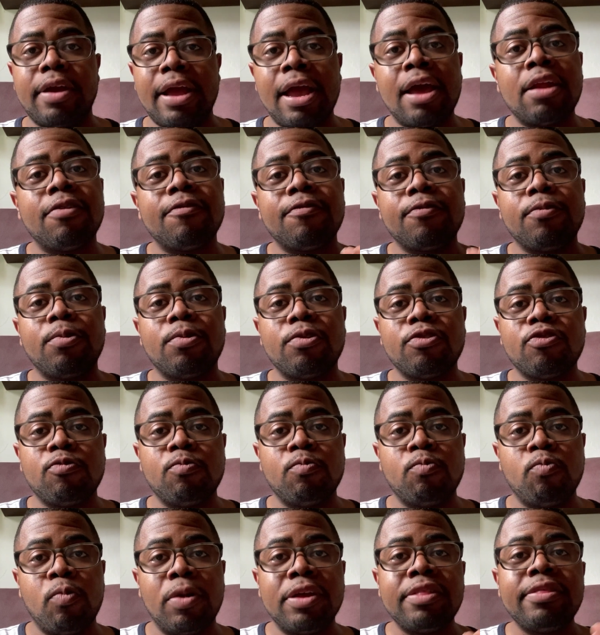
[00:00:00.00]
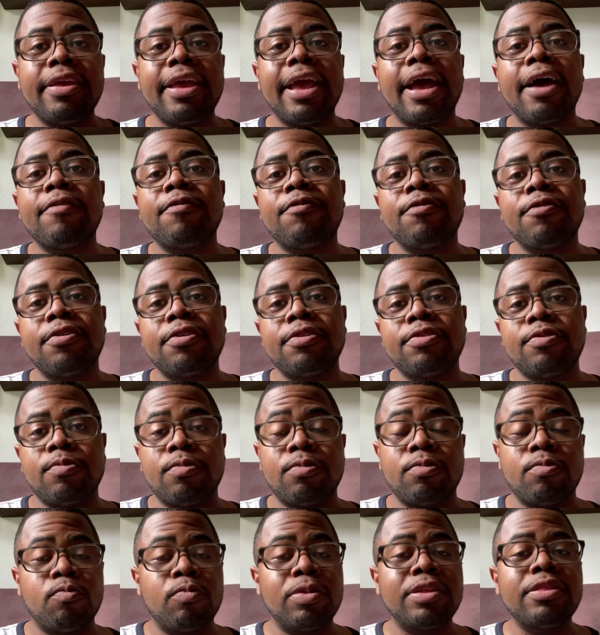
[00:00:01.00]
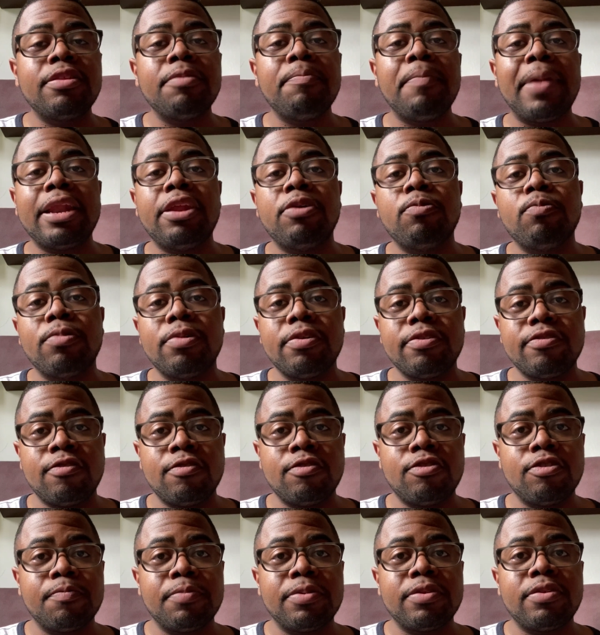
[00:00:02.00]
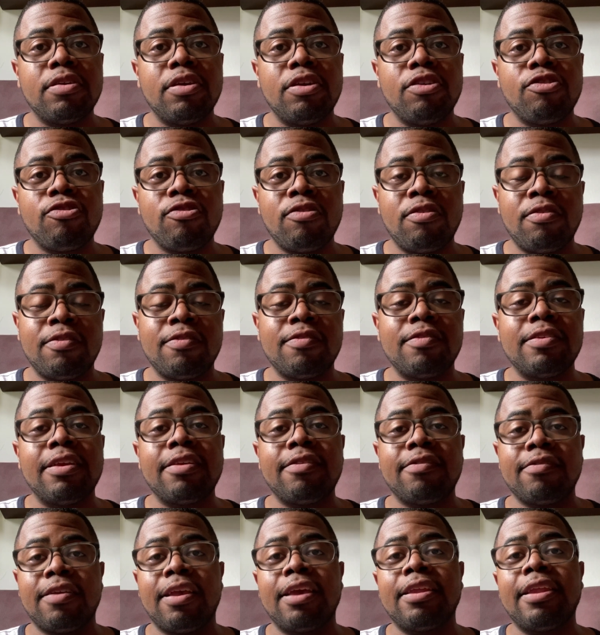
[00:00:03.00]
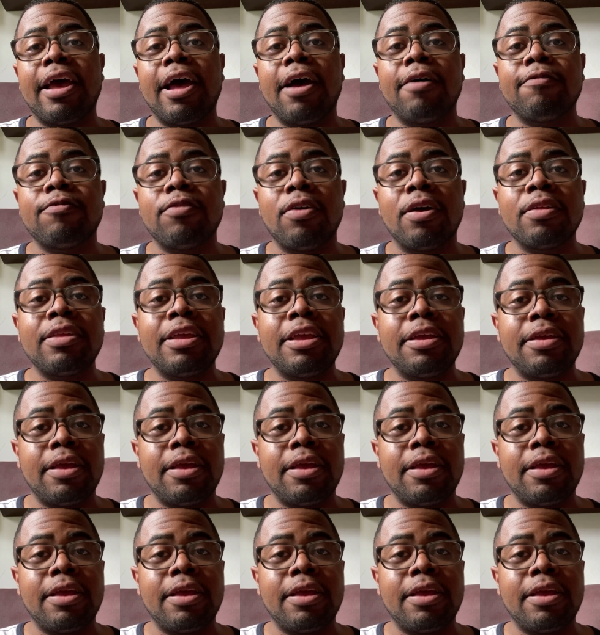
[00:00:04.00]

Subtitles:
And of course, with the avert or with the many worlds interpretations, this can have not